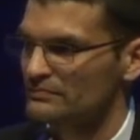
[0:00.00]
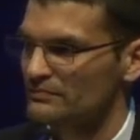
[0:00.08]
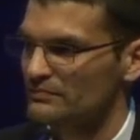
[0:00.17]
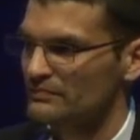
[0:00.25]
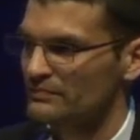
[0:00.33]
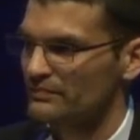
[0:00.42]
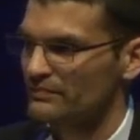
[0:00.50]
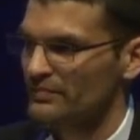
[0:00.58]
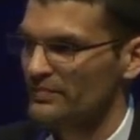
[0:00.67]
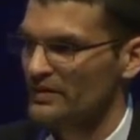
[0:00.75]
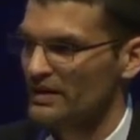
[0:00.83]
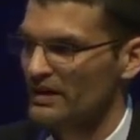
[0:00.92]
understanding of
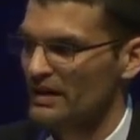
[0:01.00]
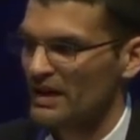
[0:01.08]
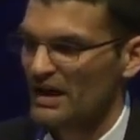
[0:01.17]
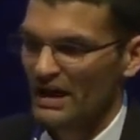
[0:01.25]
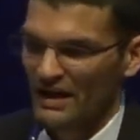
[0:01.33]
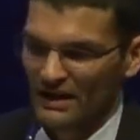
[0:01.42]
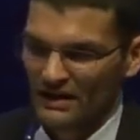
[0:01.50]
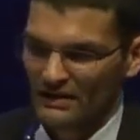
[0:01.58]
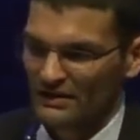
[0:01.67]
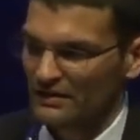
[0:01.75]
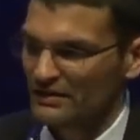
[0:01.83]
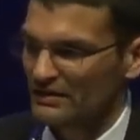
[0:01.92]
that and when
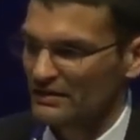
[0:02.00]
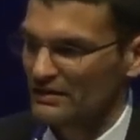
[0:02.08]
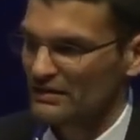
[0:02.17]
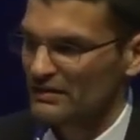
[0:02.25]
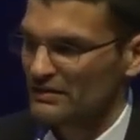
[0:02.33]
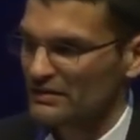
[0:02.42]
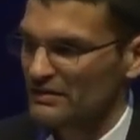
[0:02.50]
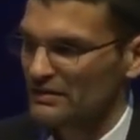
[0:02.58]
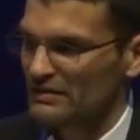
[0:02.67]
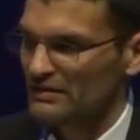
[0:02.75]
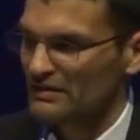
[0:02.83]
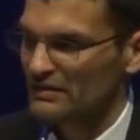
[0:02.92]
it relates to
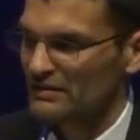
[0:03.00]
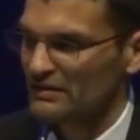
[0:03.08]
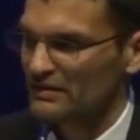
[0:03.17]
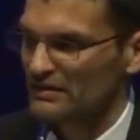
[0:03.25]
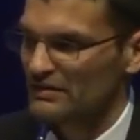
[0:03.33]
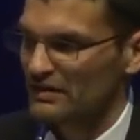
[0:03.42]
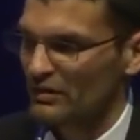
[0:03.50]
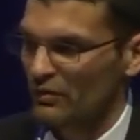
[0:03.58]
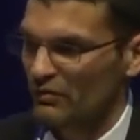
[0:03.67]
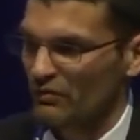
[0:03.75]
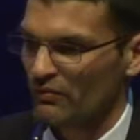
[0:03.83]
inerrancy as well?